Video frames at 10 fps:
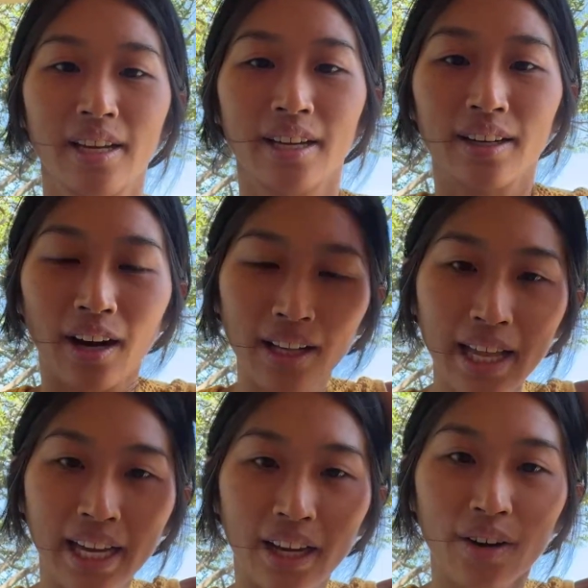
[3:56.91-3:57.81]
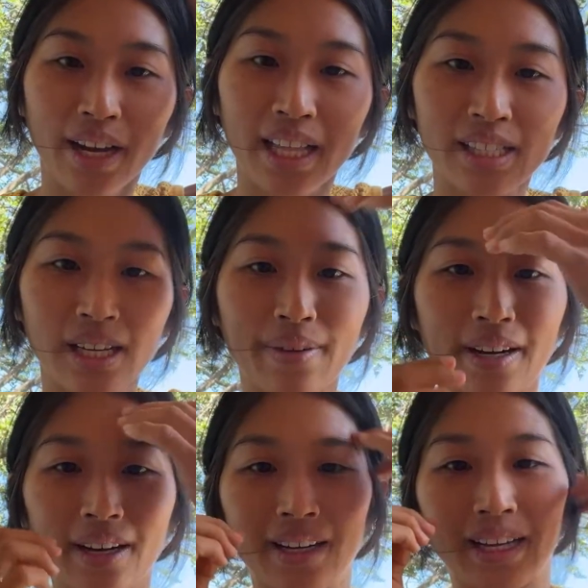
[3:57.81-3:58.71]
Garlic. Okay, let's talk about
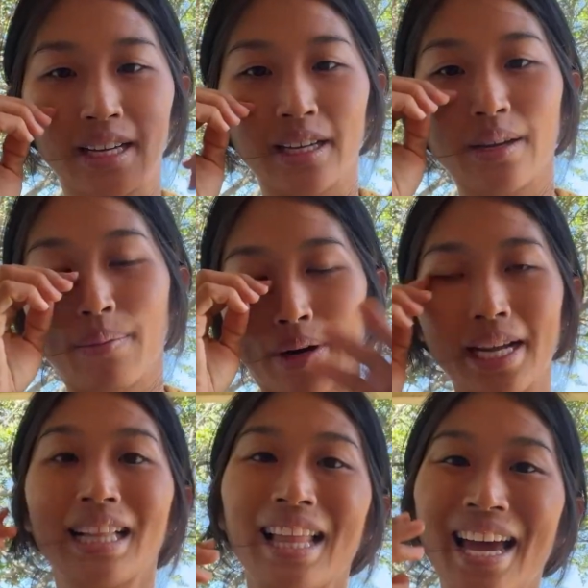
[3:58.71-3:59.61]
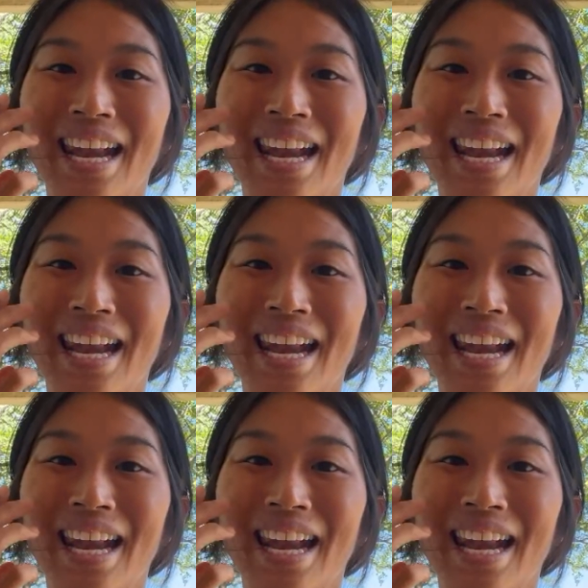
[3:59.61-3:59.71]
garlic. Good morning, Glenn.